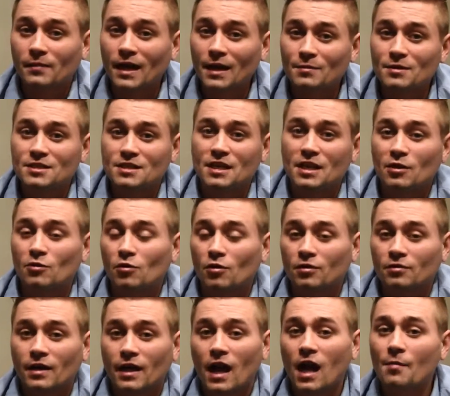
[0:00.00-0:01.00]
name is Egor,
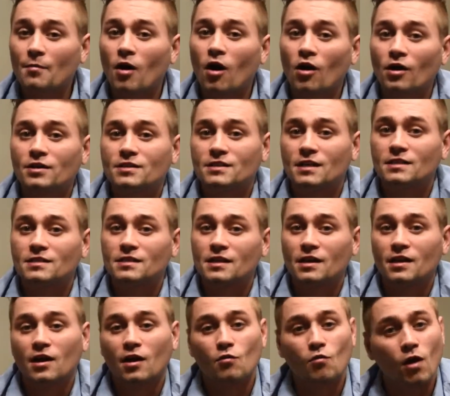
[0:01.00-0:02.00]
and I'm RSS
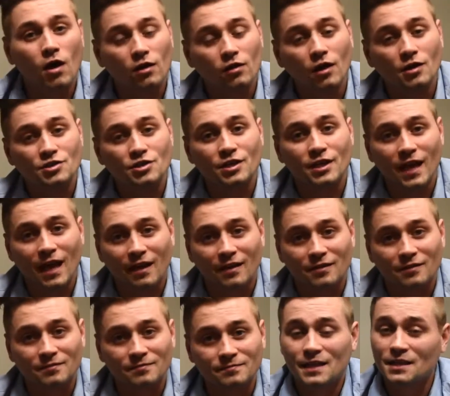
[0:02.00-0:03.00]
here at WaterLogic Canada.
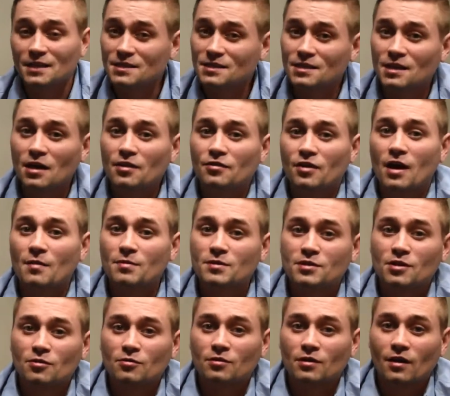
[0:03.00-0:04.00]
And this is another
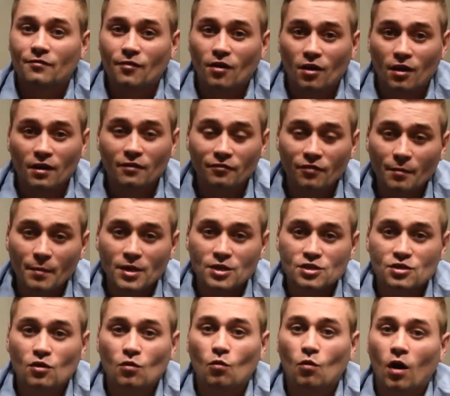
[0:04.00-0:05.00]
episode of our
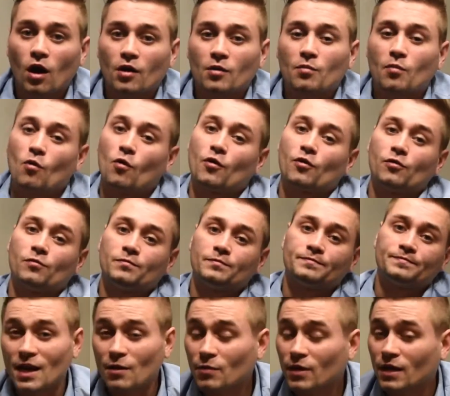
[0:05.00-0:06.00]
informational water portal.
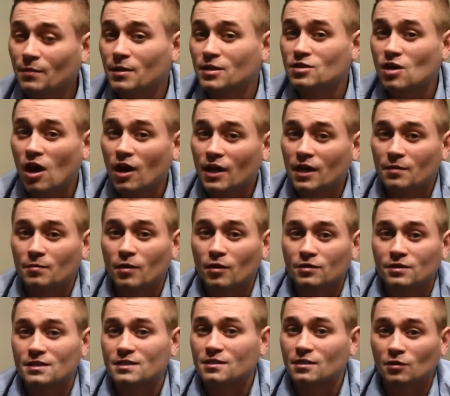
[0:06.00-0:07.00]
Today we're going to be talking
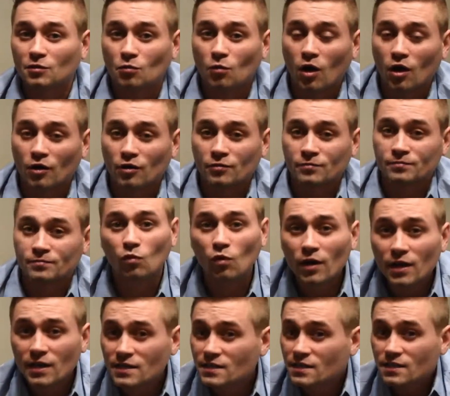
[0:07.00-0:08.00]
about distilled water. What
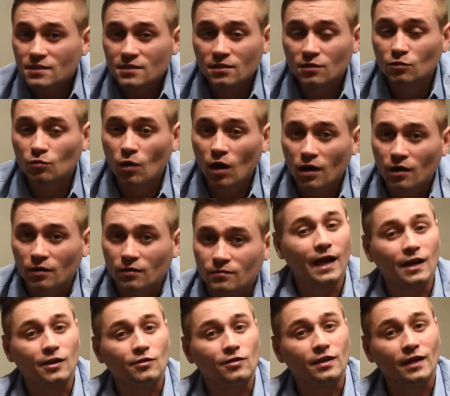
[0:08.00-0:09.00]
is distilled water? How
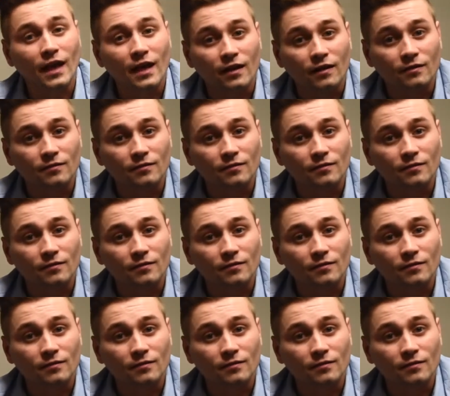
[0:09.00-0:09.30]
do you get it?